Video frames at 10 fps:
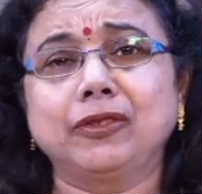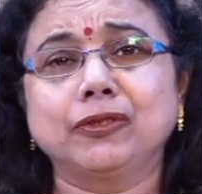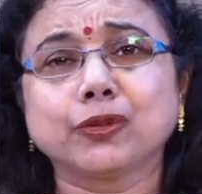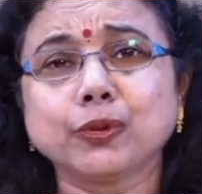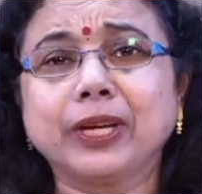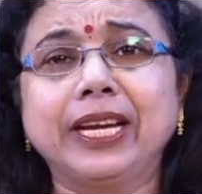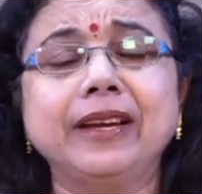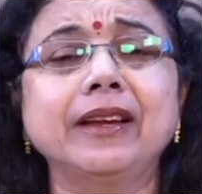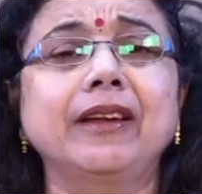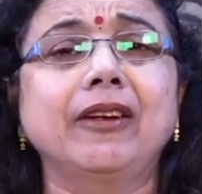
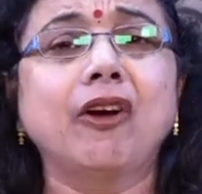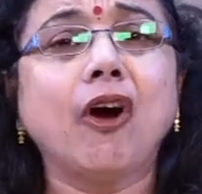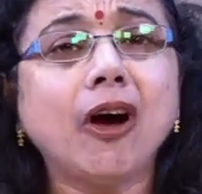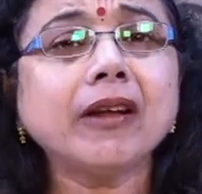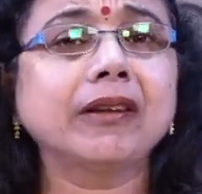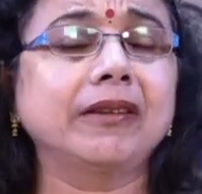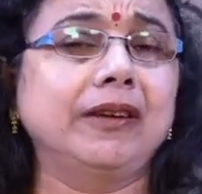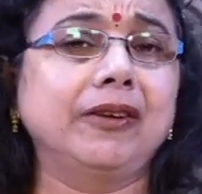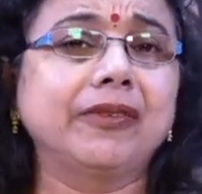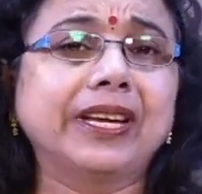jhugi or
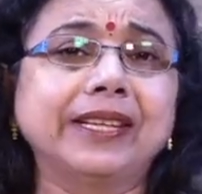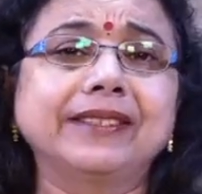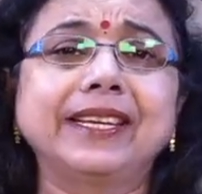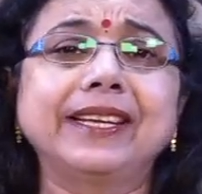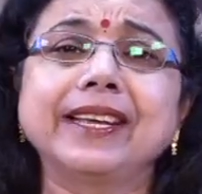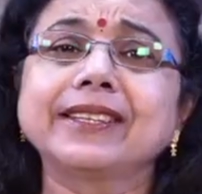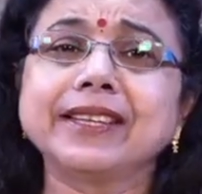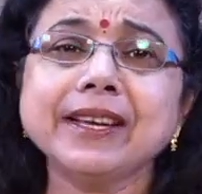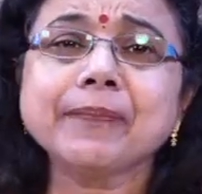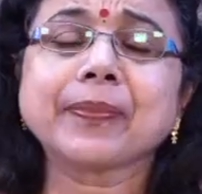we can say it as
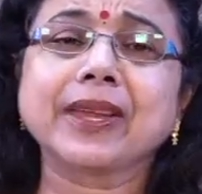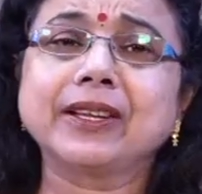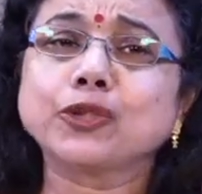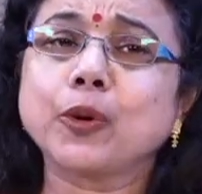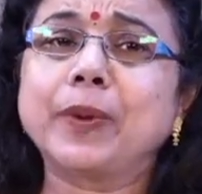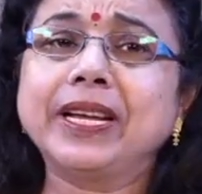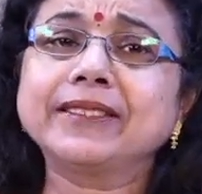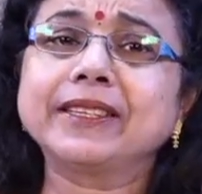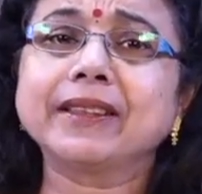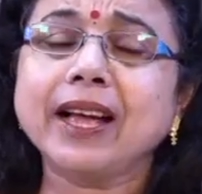a
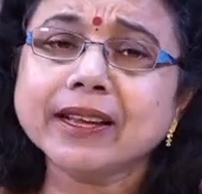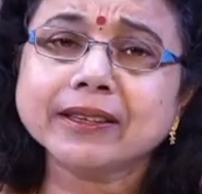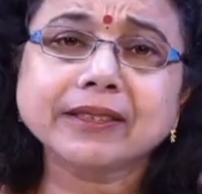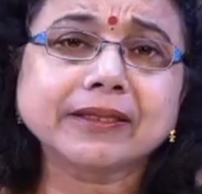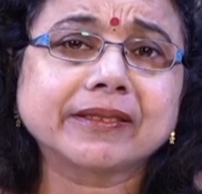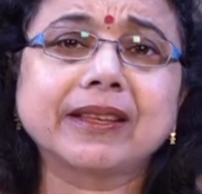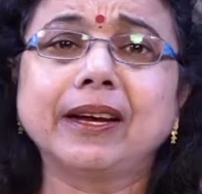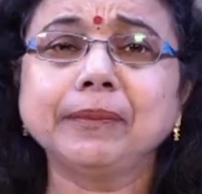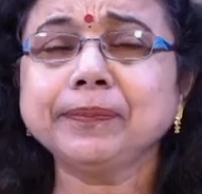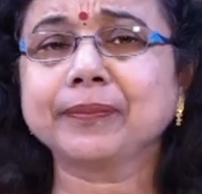jhopris in the slum